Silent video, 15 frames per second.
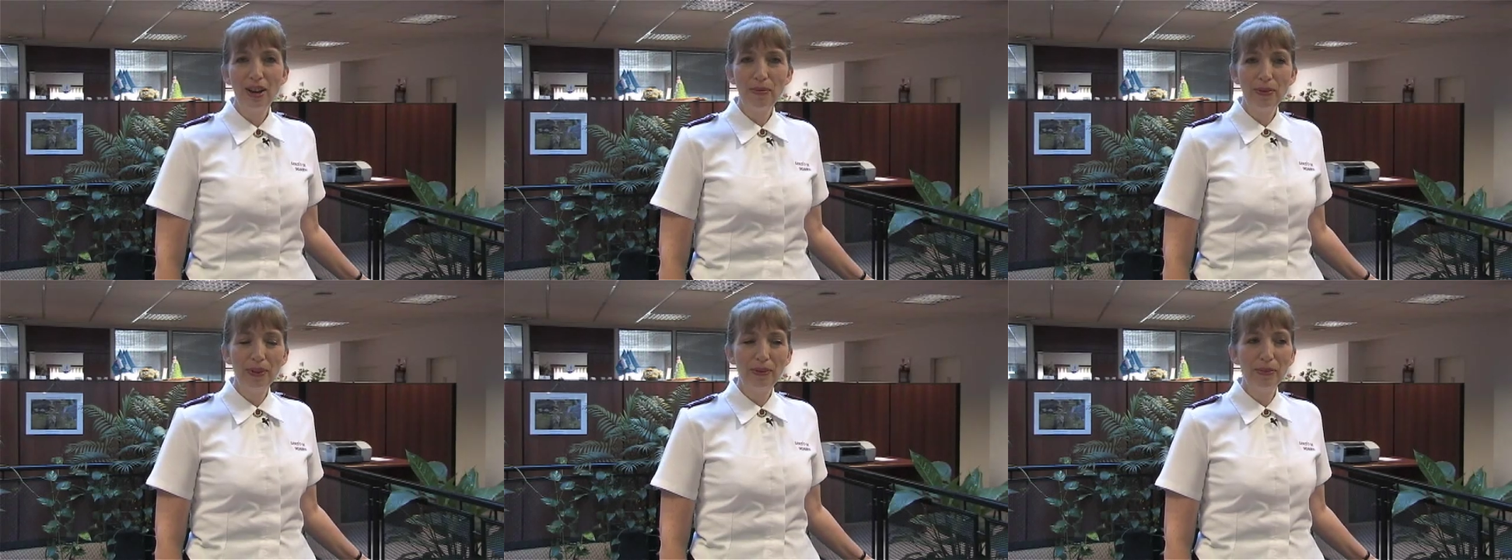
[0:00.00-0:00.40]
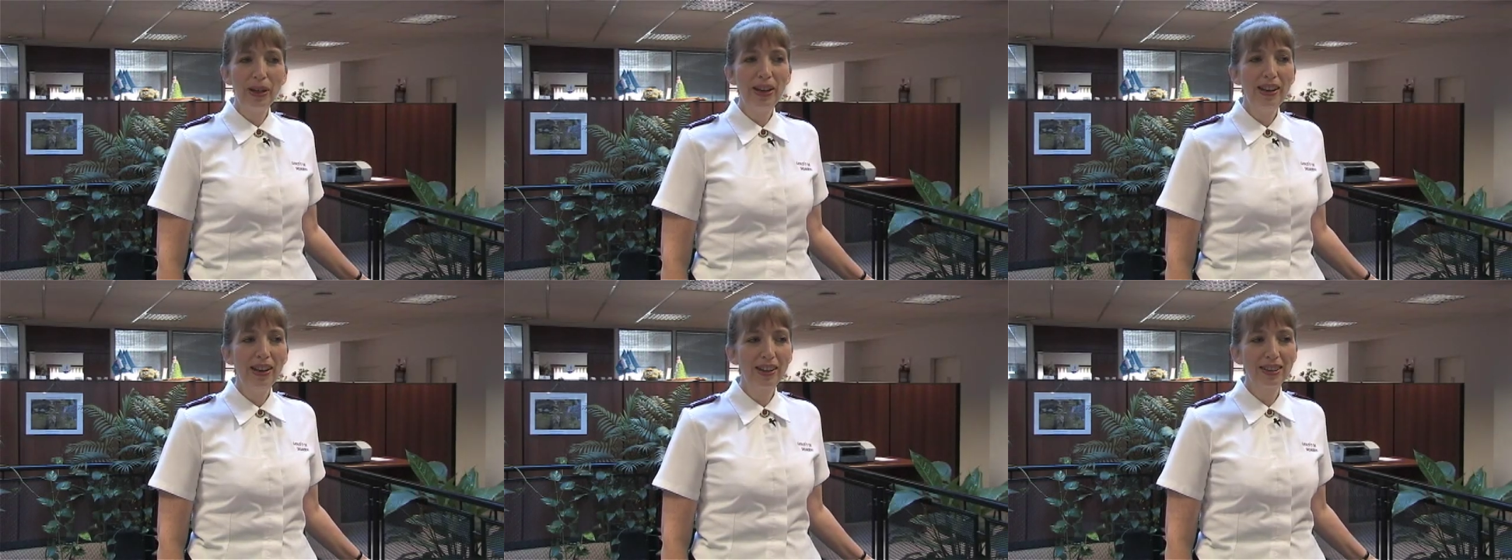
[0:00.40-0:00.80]
happened
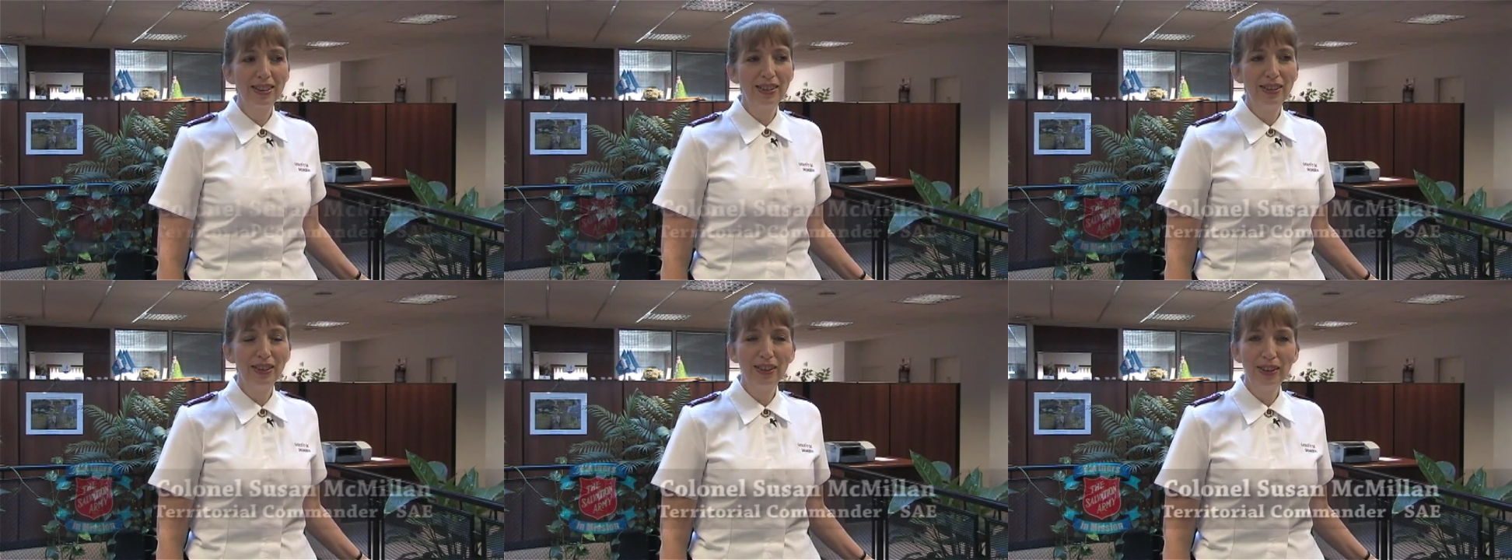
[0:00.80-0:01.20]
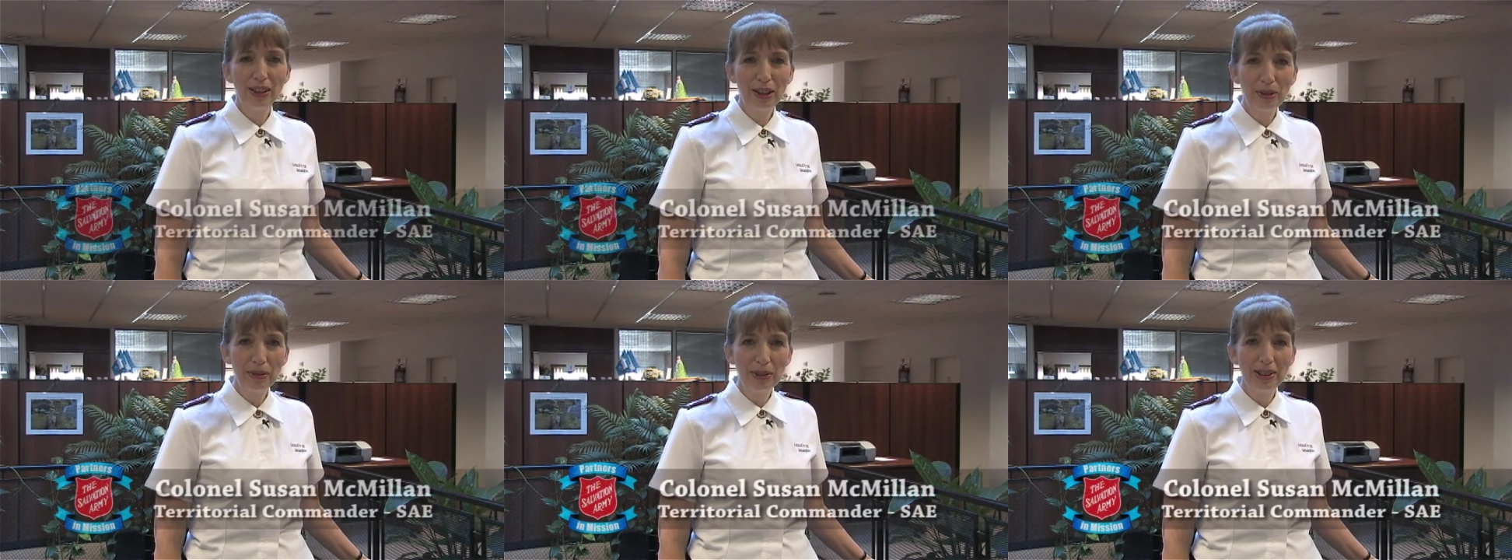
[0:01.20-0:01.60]
by accident
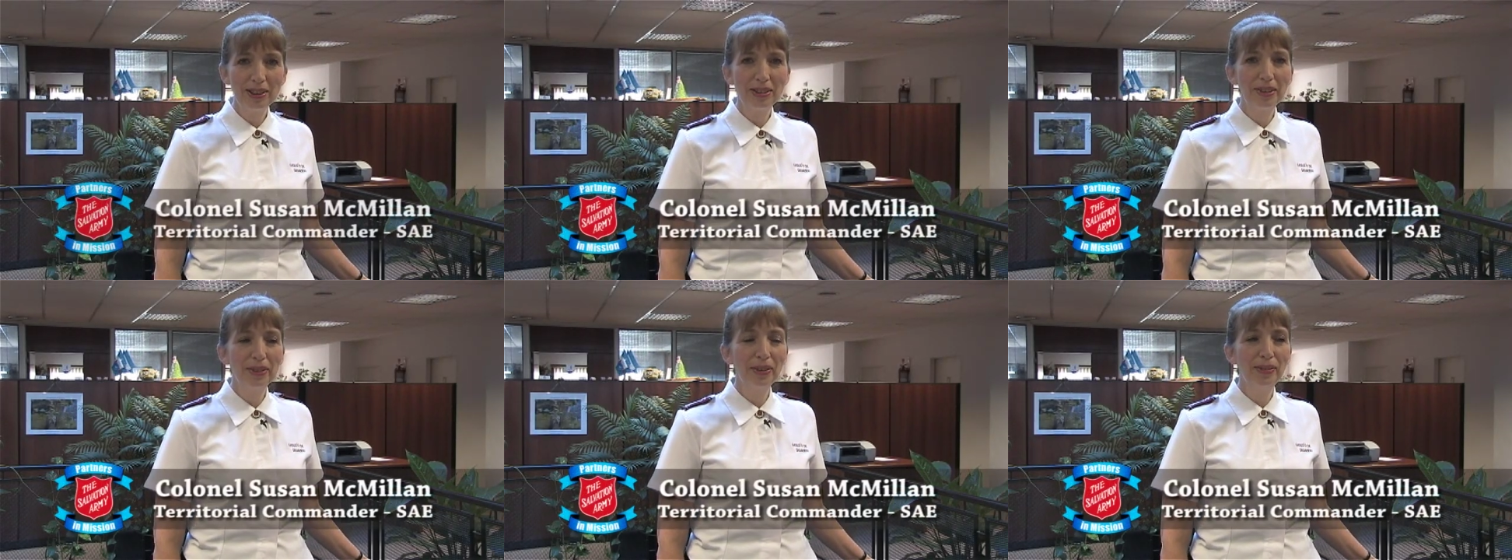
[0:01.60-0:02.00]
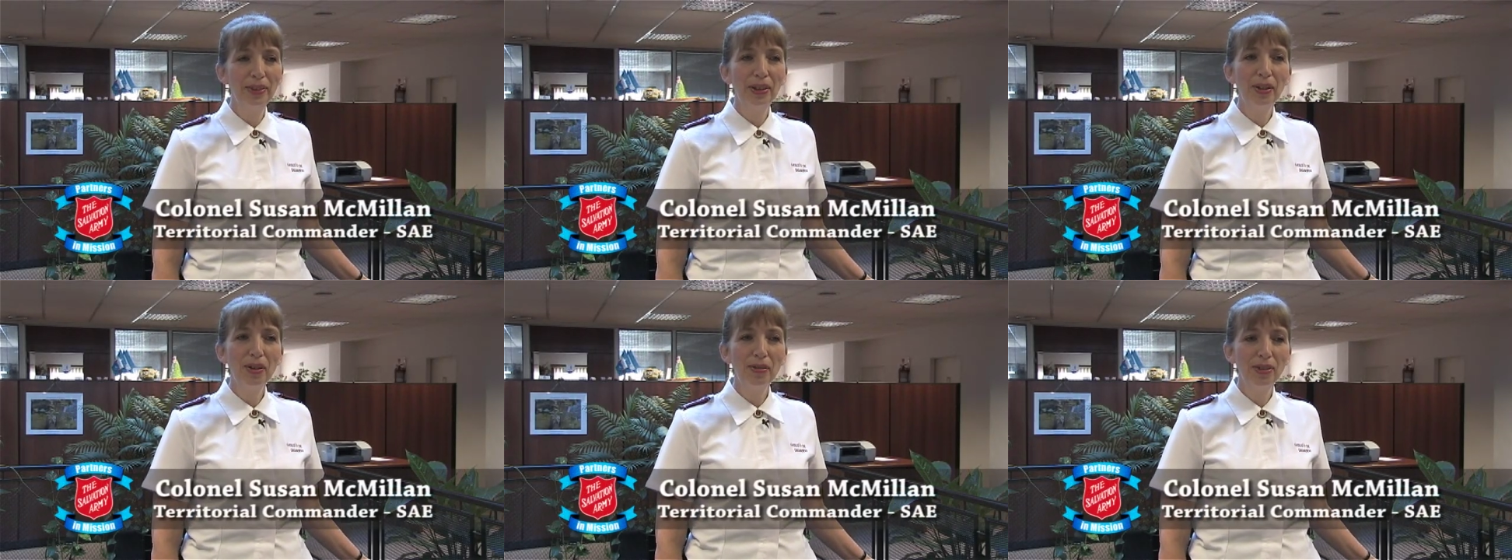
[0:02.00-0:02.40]
that I was
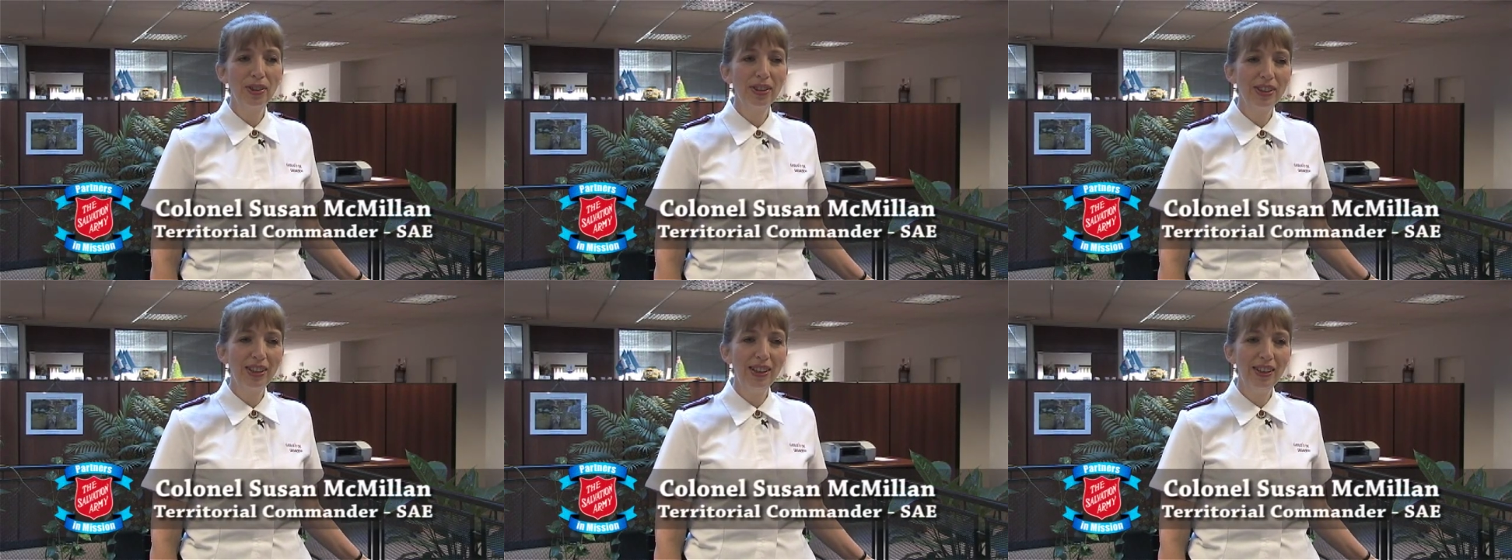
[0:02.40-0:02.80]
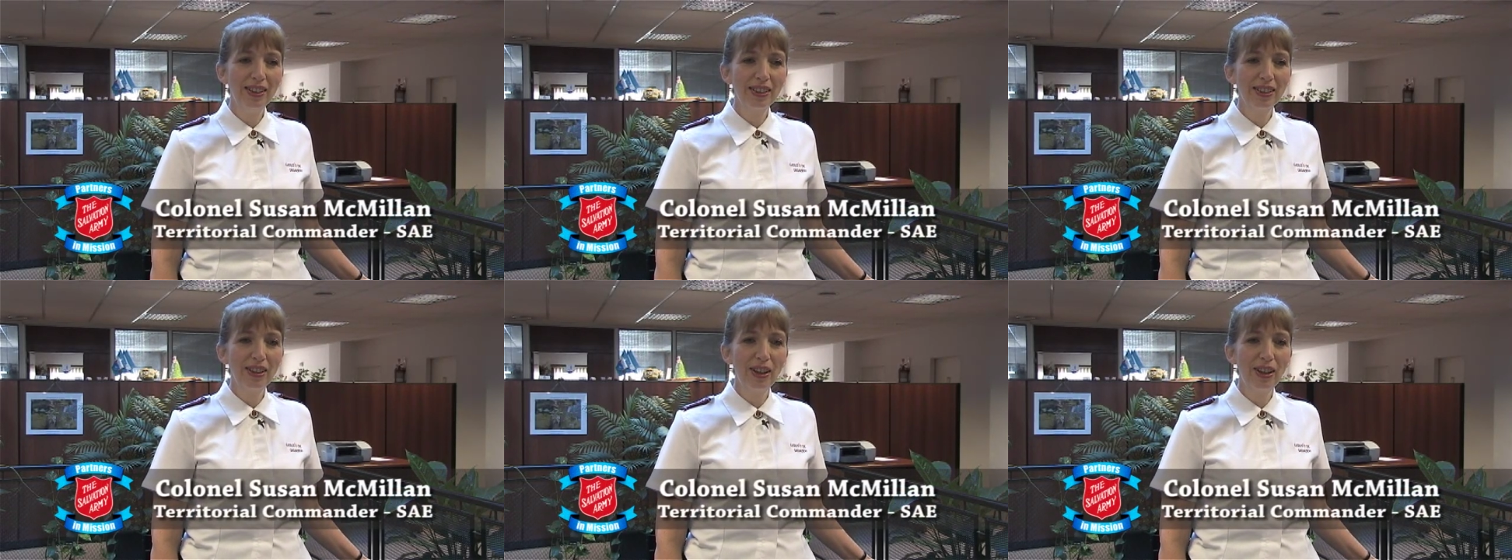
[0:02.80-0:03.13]
serving overseas.